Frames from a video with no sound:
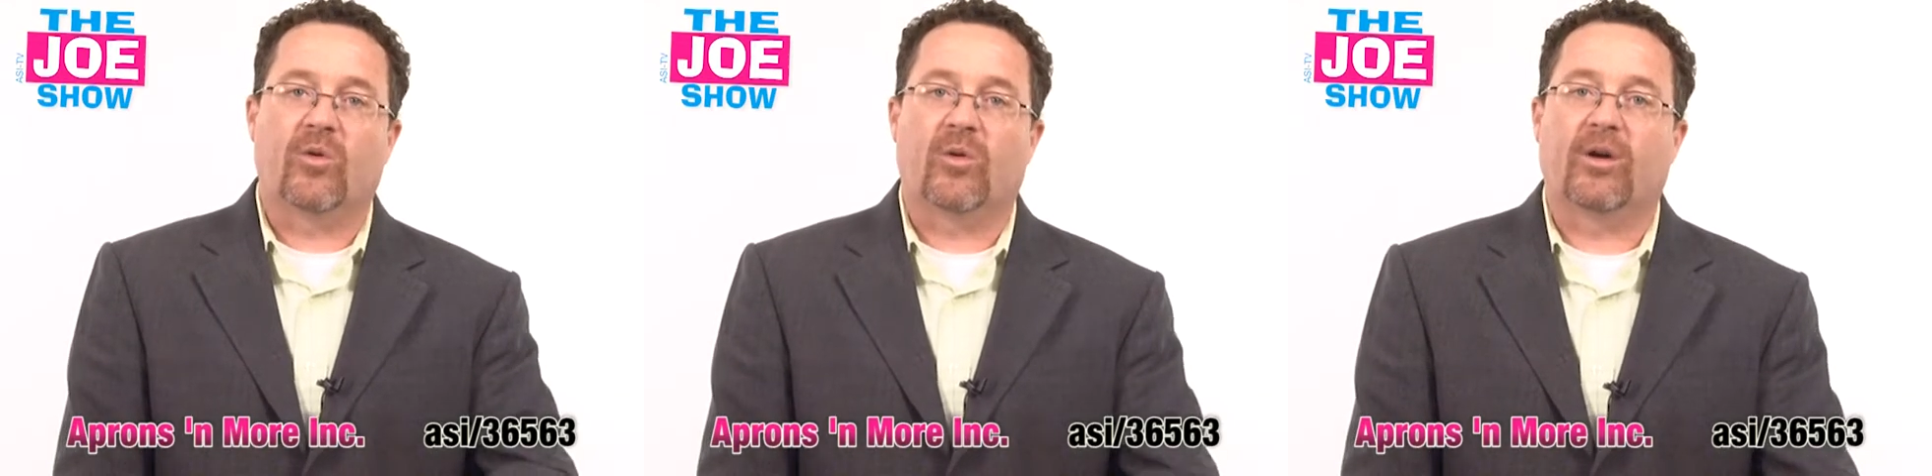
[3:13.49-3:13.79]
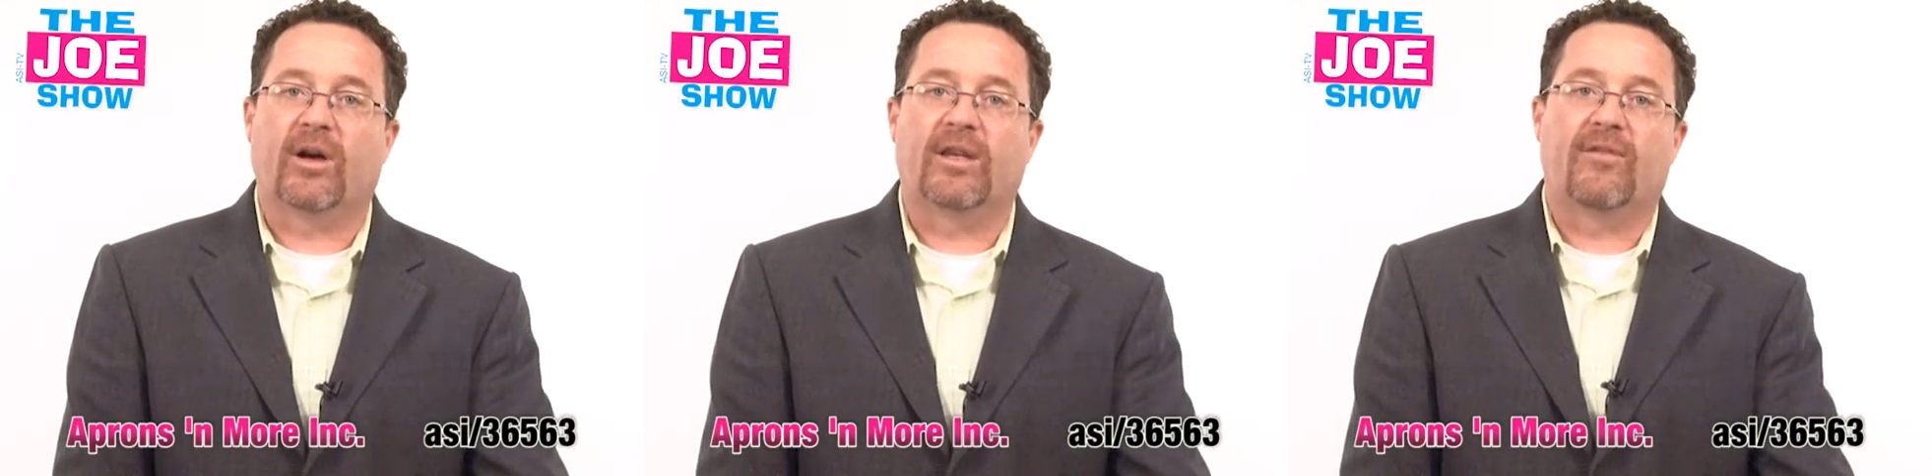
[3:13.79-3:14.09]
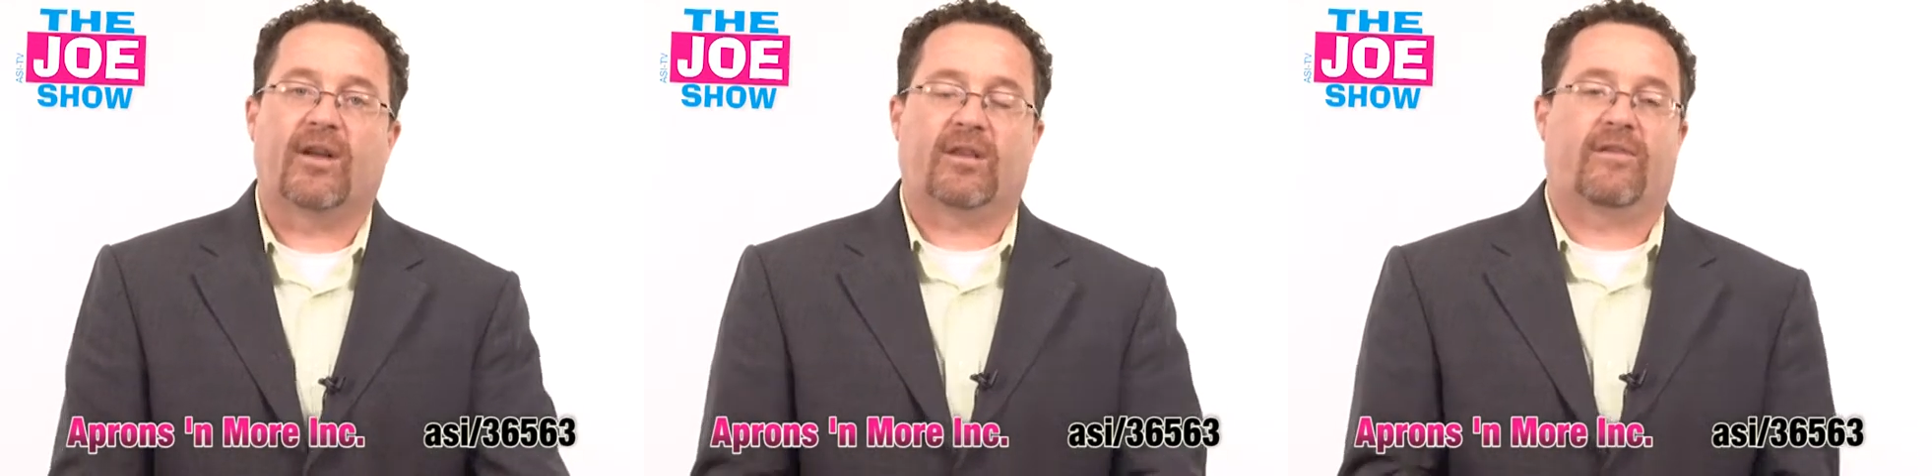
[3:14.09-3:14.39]
or
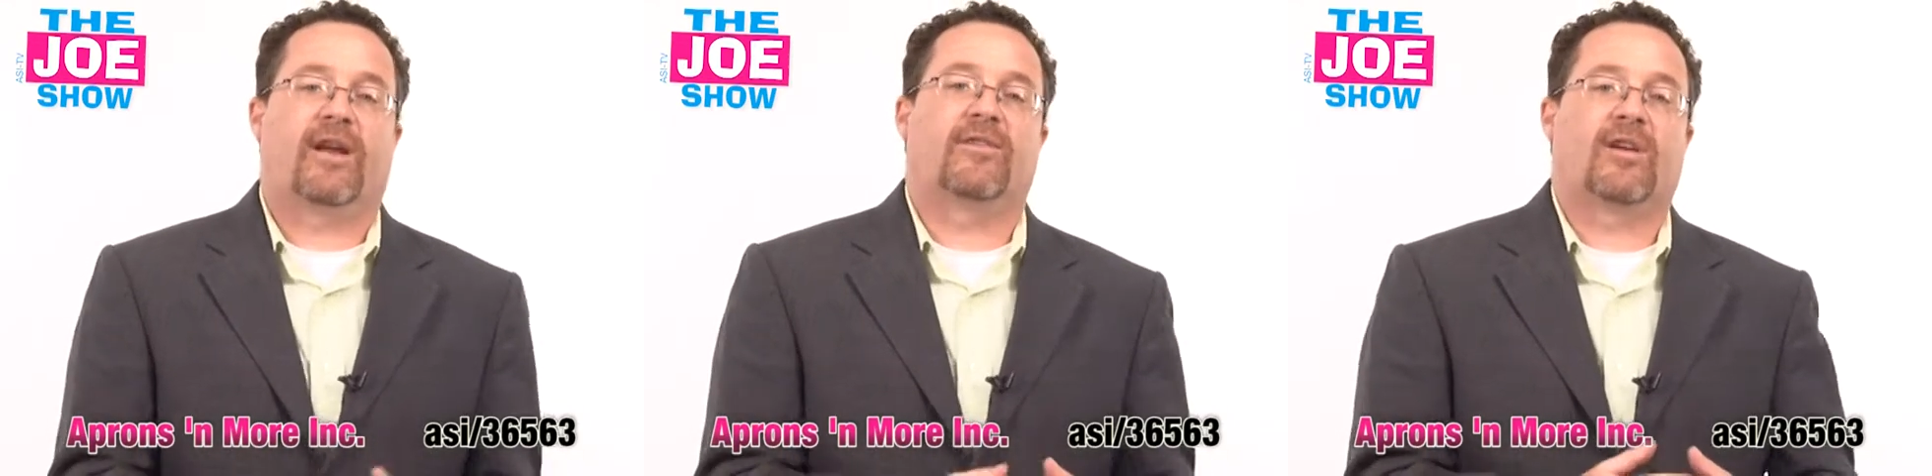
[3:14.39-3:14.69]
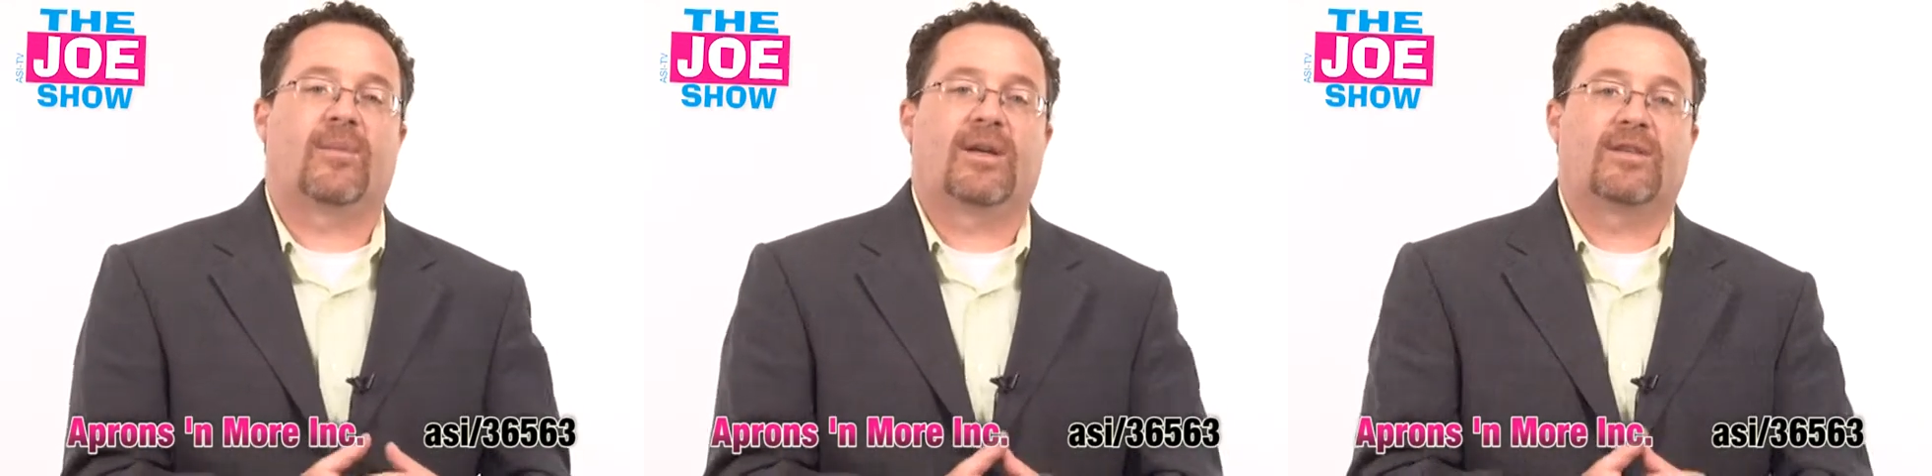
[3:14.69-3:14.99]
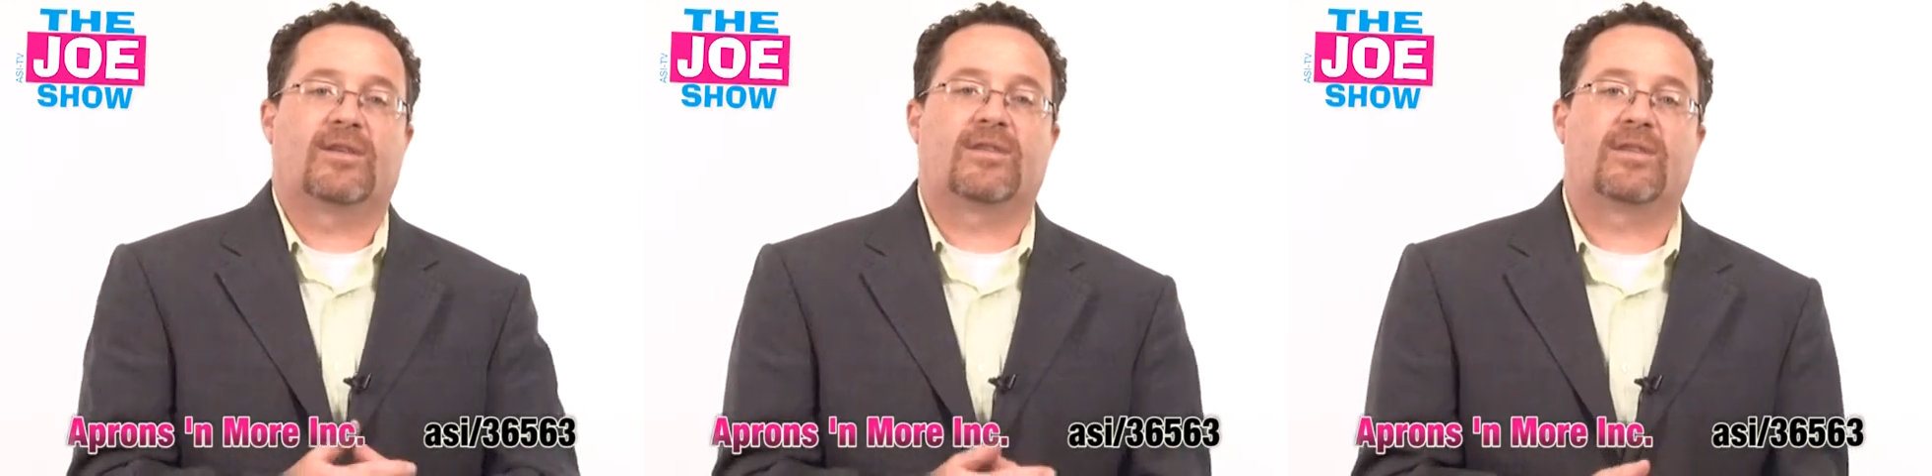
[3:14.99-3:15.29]
give out to fans coming
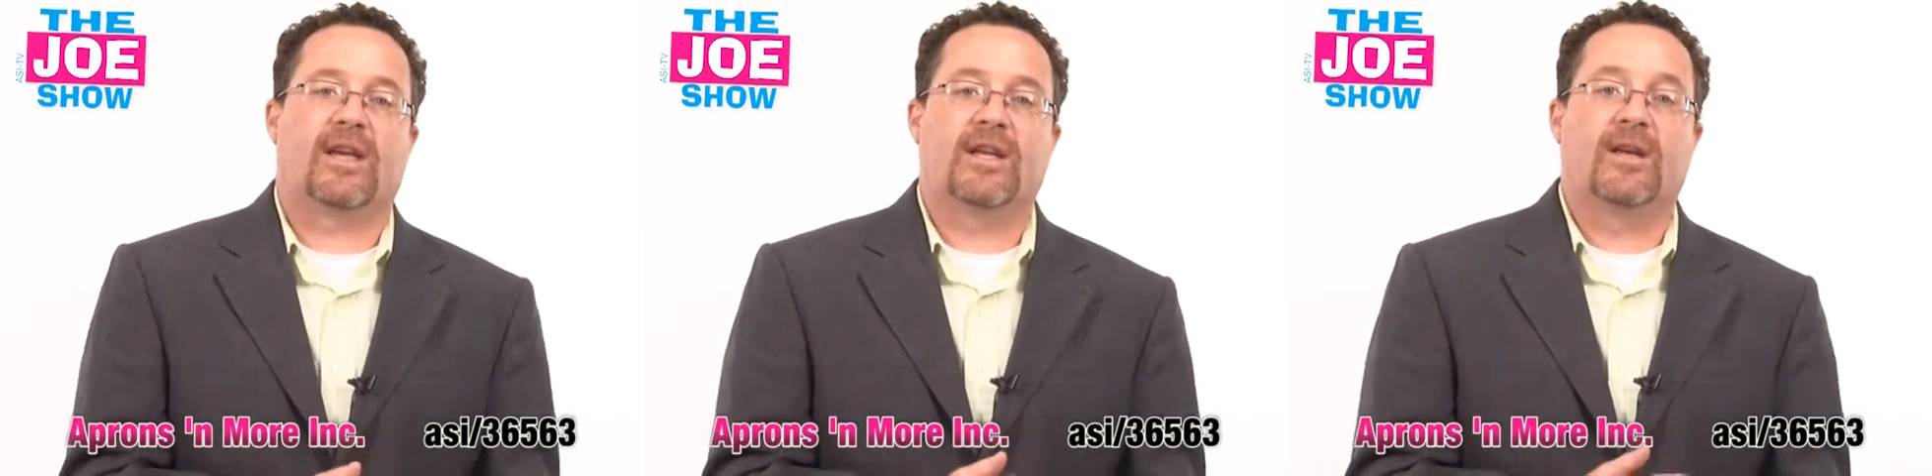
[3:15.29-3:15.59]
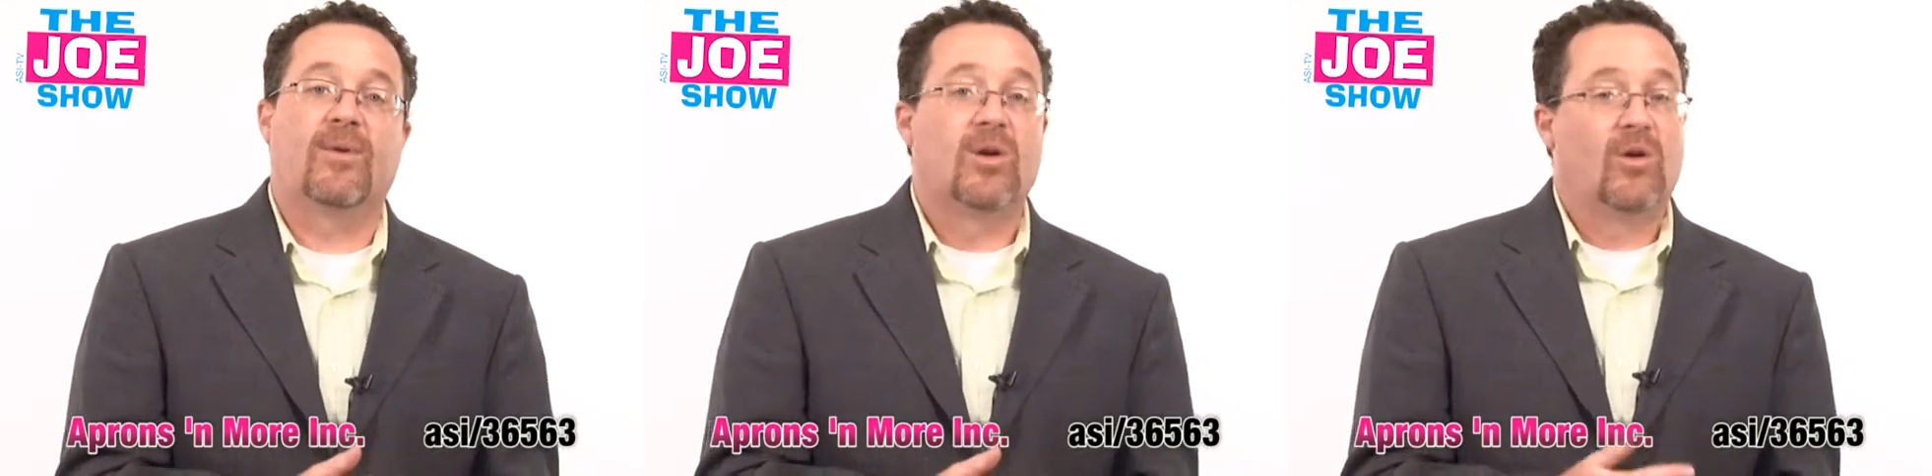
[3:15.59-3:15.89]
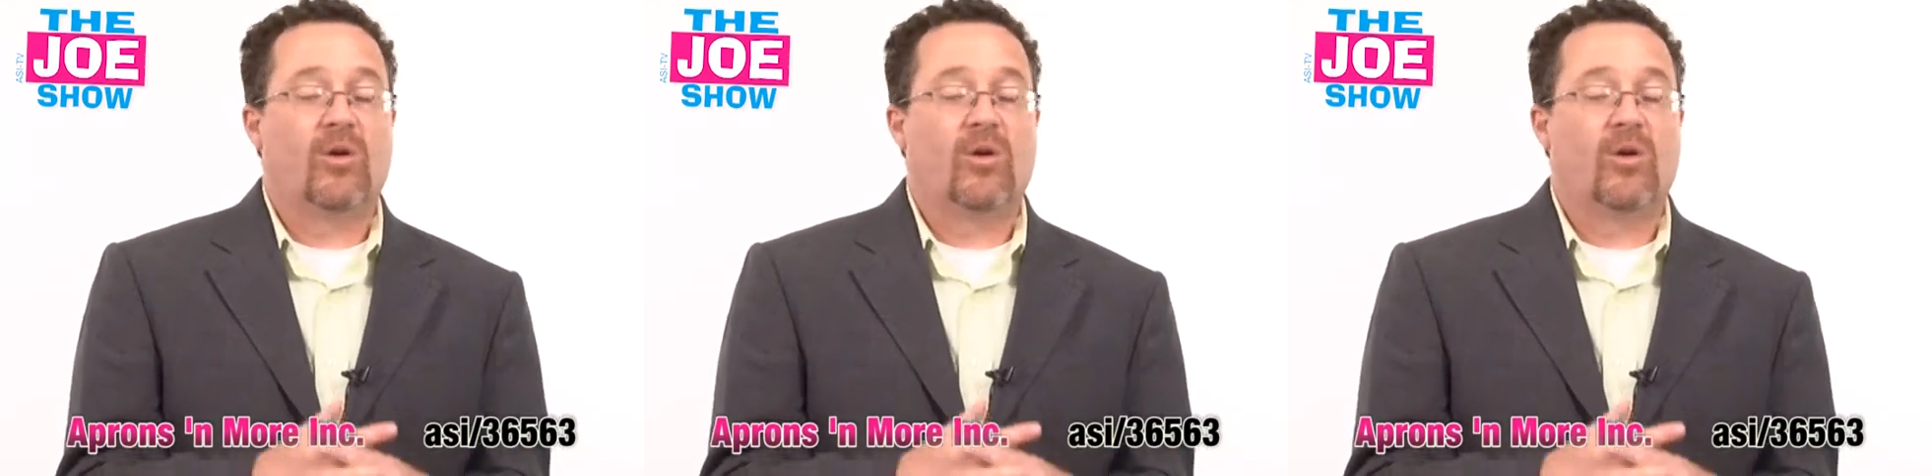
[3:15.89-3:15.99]
into the stadium.